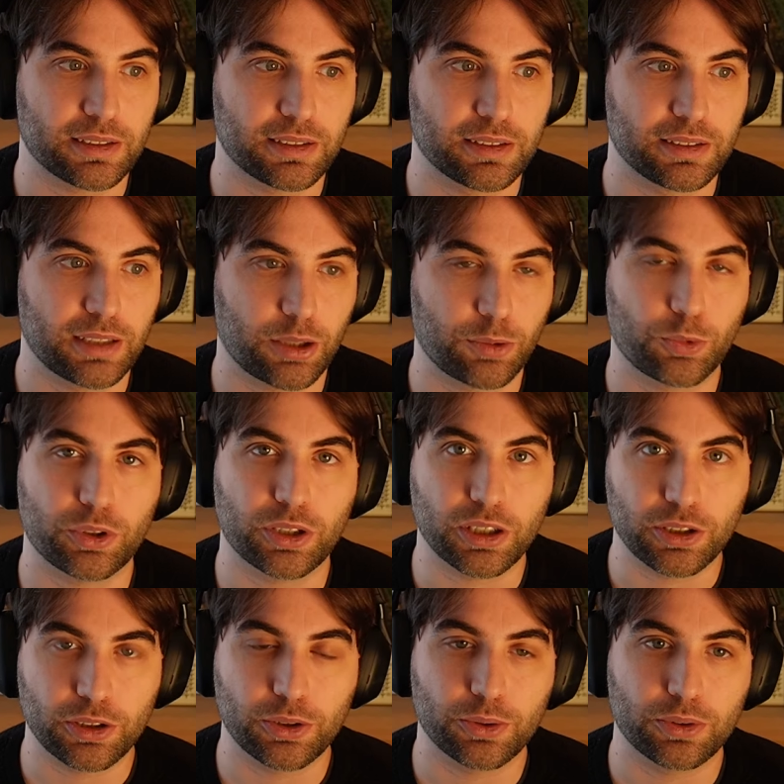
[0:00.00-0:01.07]
that would
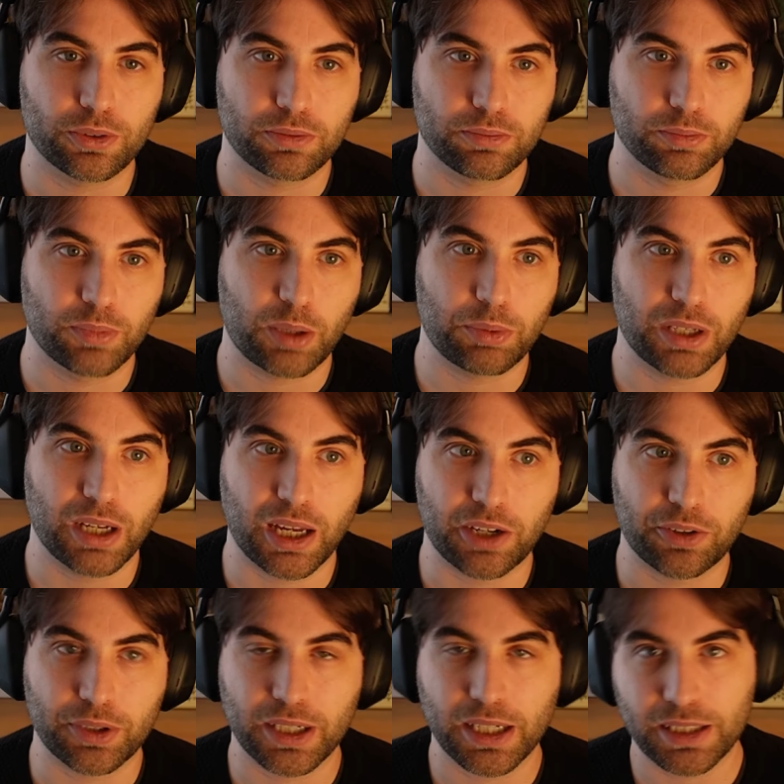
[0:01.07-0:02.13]
include maybe
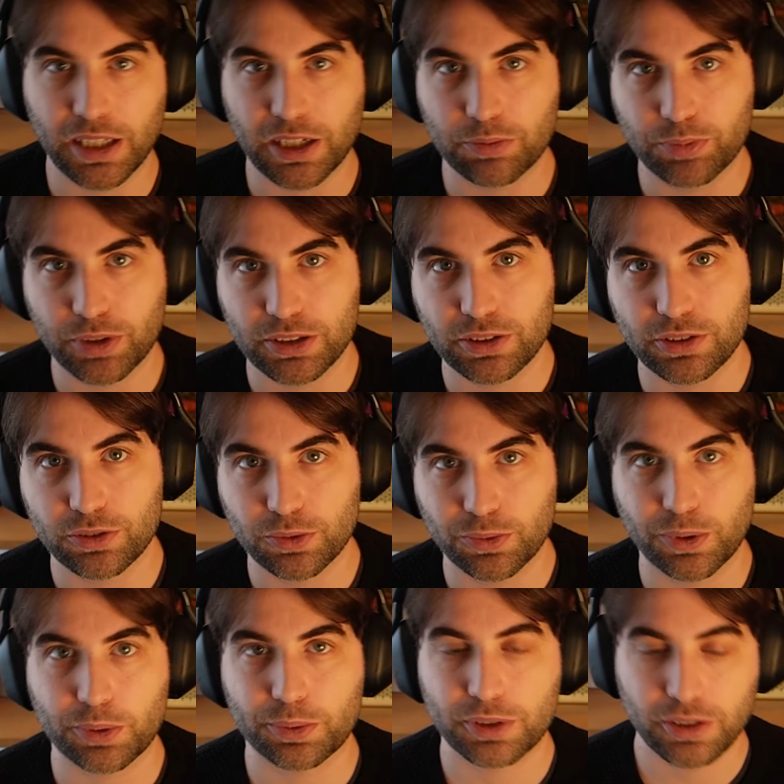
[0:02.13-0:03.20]
hiring another person to
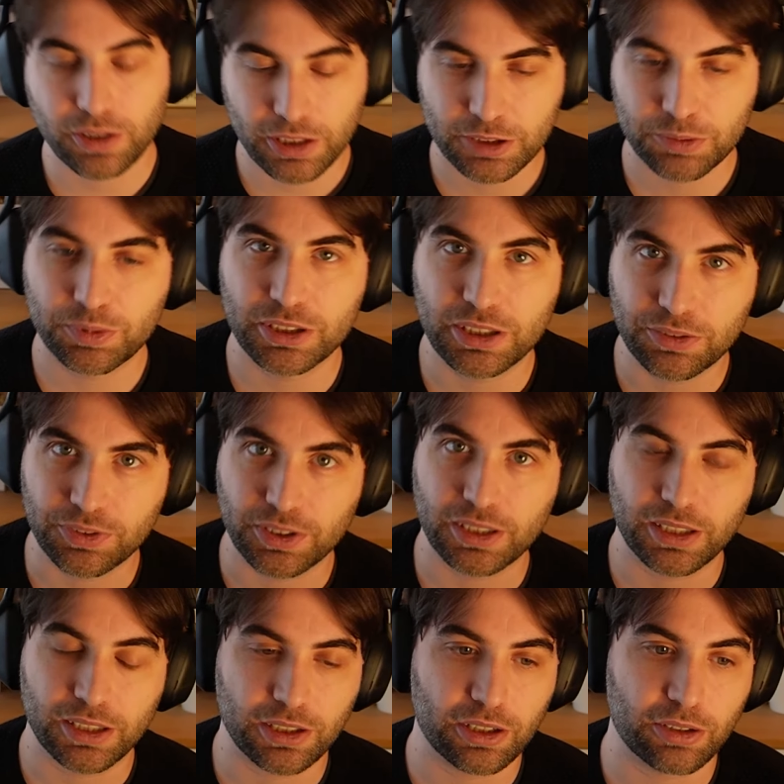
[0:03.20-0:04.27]
work
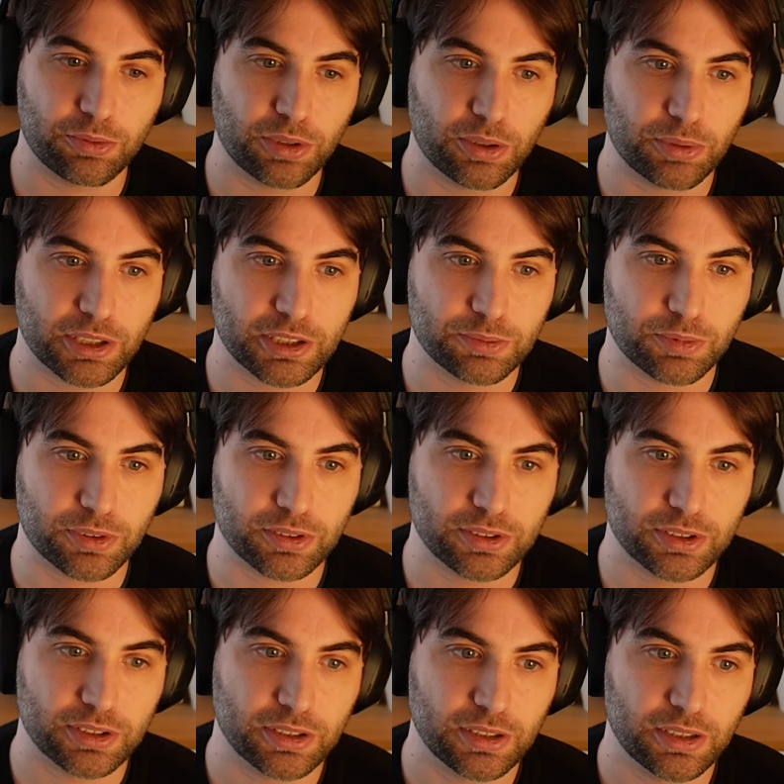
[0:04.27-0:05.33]
specifically on web exports.
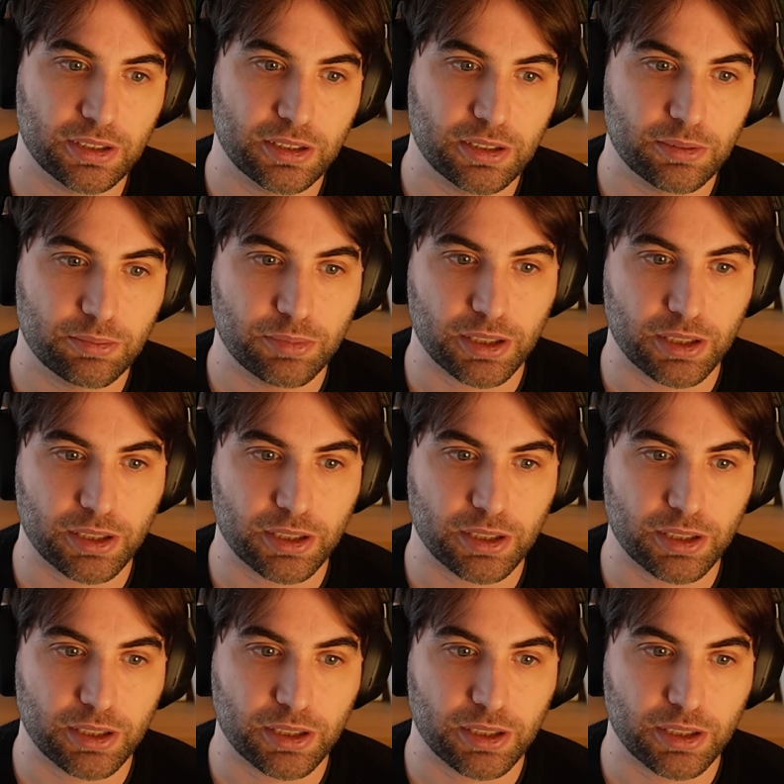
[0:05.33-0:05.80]
But